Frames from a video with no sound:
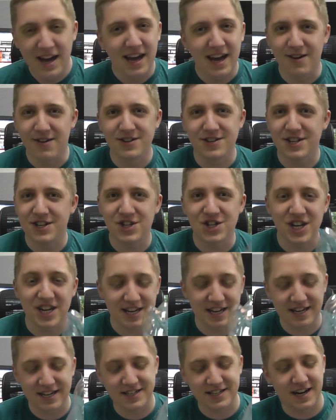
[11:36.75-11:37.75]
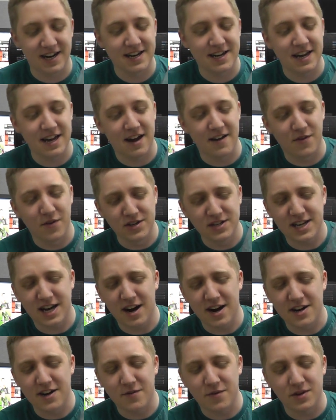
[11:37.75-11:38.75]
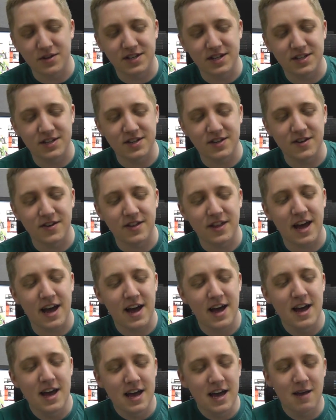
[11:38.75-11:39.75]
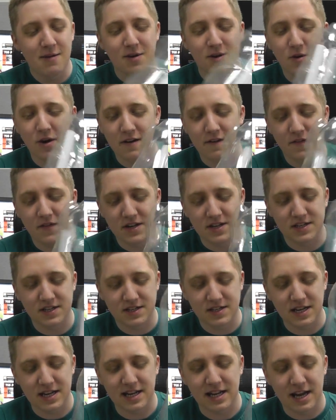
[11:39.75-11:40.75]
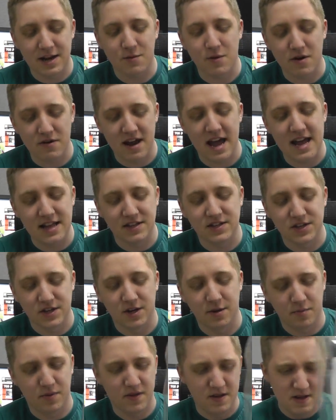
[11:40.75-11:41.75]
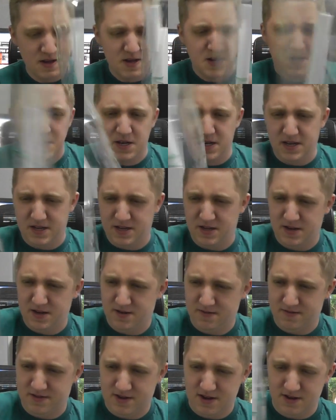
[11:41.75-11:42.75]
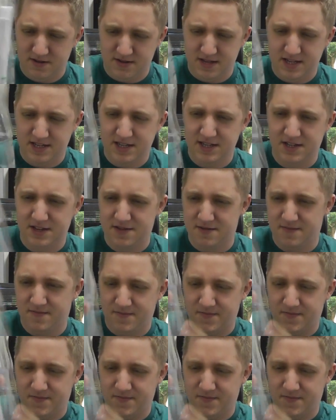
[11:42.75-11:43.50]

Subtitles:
It was a genius idea. I've always kind of wanted to do that. It'd be quite funny to see like where it ends up. Oh god, this isn't